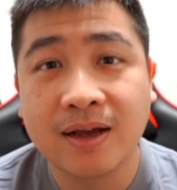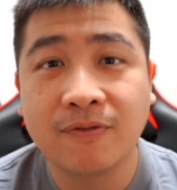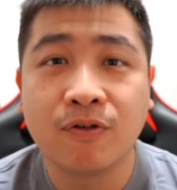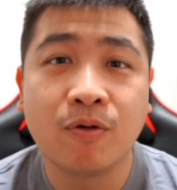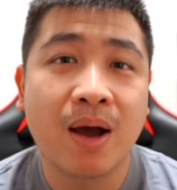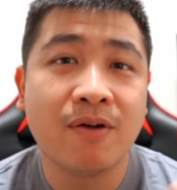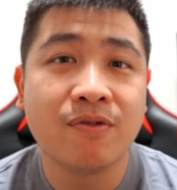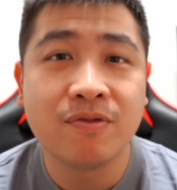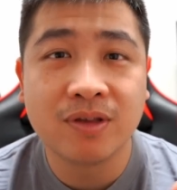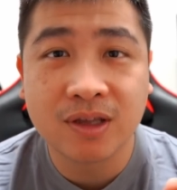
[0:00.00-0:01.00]
for
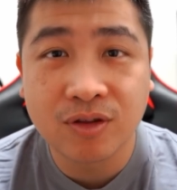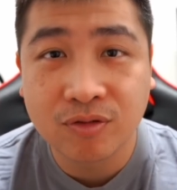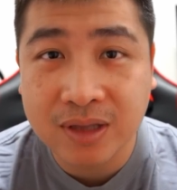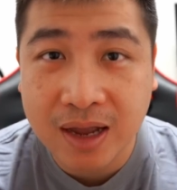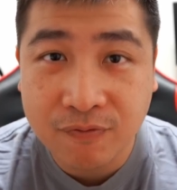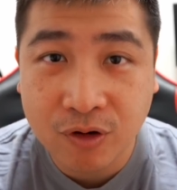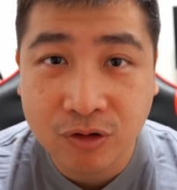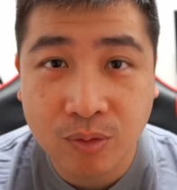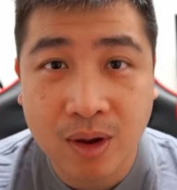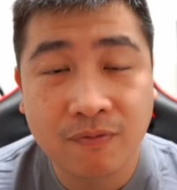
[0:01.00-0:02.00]
whatever reason you divorce
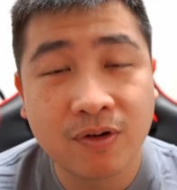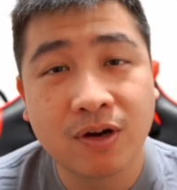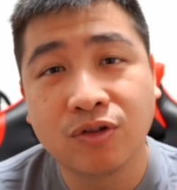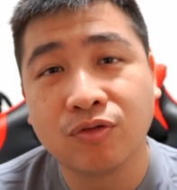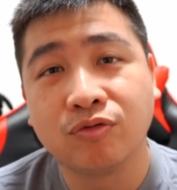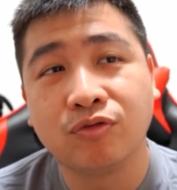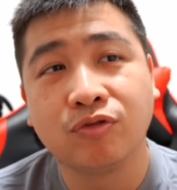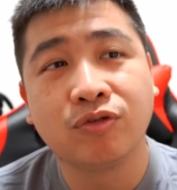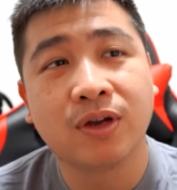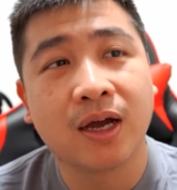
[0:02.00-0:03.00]
or whatever, you
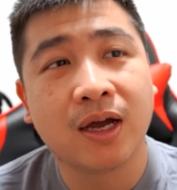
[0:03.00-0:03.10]
don't